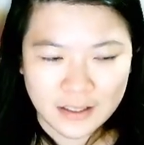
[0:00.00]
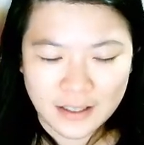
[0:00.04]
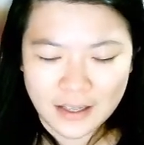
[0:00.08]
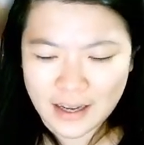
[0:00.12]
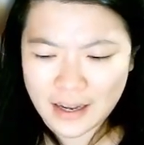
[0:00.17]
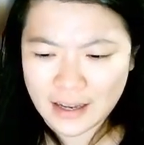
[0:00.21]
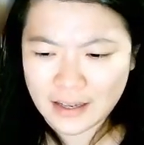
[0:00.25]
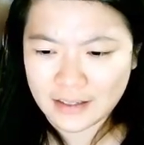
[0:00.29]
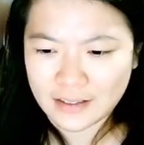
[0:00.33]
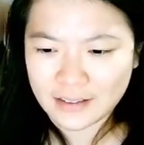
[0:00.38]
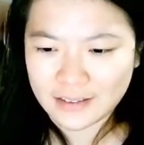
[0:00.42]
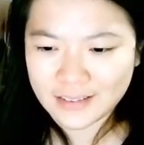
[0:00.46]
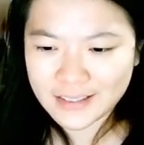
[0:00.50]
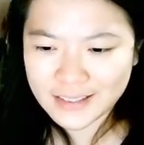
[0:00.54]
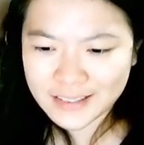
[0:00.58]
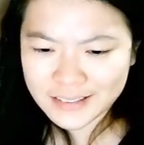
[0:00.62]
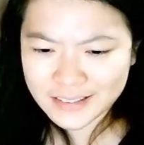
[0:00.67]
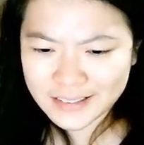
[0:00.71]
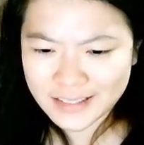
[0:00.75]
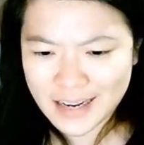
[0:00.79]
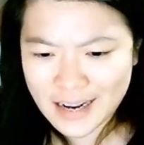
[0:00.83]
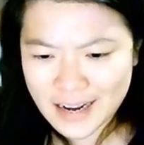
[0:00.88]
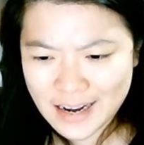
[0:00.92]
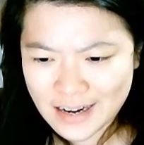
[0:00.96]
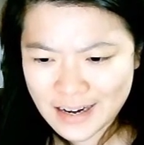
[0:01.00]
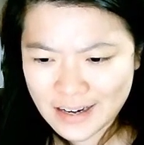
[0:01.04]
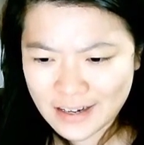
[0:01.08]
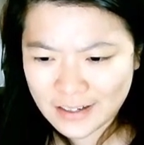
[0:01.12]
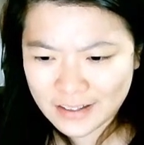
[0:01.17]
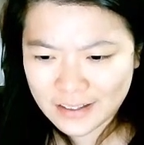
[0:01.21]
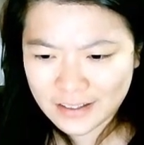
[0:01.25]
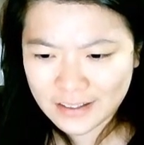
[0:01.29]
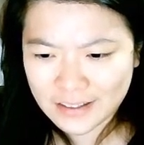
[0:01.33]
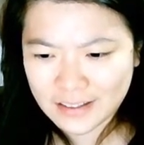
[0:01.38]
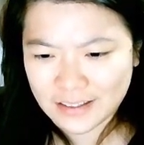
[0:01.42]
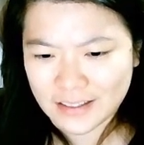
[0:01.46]
And this 8
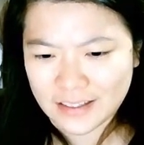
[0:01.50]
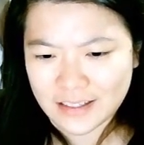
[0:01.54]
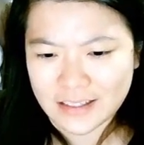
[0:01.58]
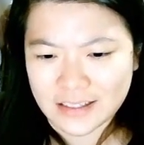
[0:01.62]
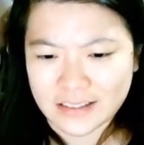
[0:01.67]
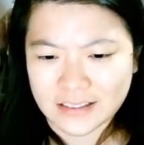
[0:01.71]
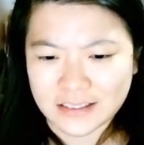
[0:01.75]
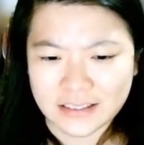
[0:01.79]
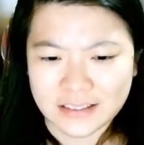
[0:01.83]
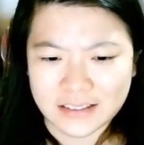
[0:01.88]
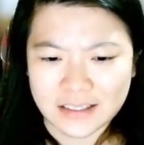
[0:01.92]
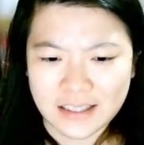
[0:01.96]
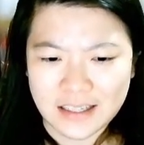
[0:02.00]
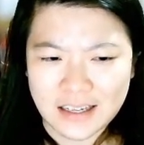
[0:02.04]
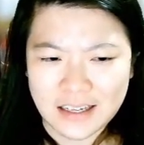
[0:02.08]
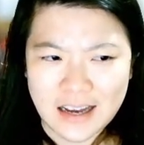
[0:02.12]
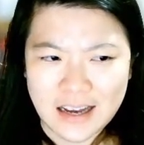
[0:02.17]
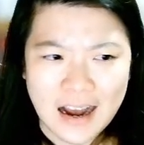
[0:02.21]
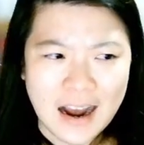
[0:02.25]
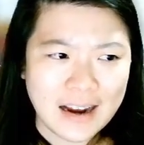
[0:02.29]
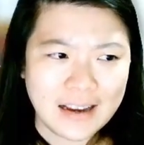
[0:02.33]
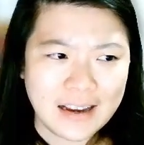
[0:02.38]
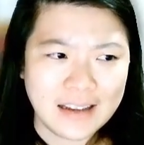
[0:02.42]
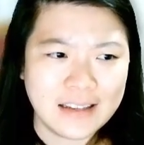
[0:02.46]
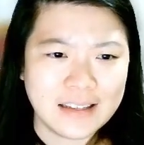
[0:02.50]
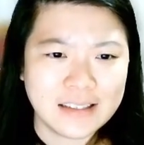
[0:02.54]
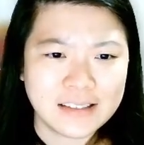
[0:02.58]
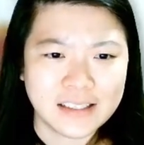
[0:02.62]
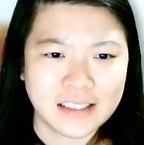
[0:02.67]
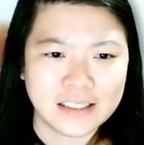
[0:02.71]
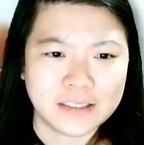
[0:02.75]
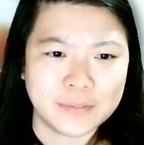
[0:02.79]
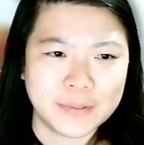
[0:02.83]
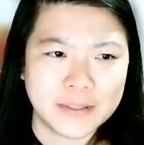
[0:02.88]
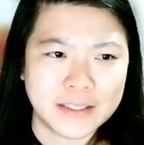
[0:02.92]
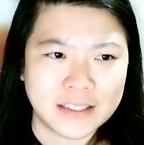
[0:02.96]
is highly
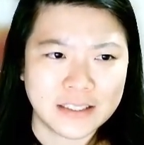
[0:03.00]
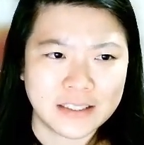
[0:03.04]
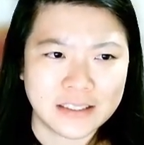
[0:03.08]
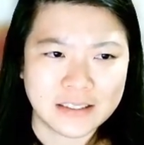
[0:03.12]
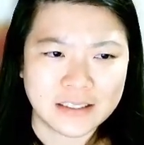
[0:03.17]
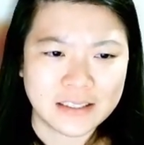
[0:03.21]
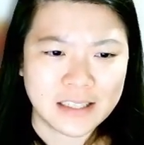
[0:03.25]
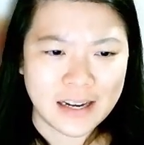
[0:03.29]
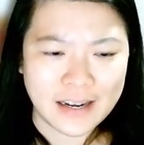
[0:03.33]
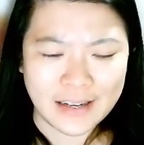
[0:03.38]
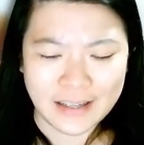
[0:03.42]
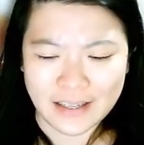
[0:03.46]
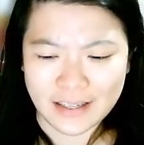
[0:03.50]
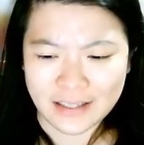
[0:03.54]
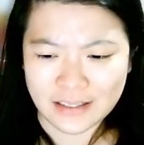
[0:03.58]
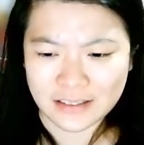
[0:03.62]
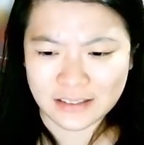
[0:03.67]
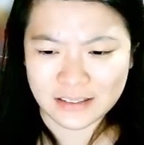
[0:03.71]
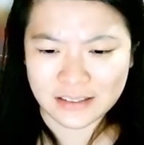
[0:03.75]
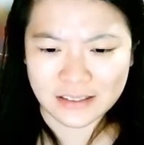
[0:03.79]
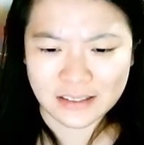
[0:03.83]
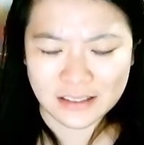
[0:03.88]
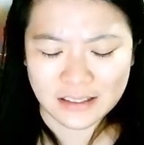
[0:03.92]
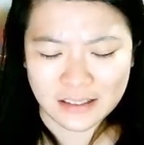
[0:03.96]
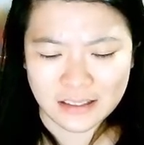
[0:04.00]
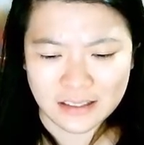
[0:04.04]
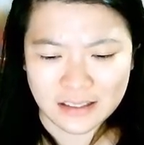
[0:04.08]
suspicious. There's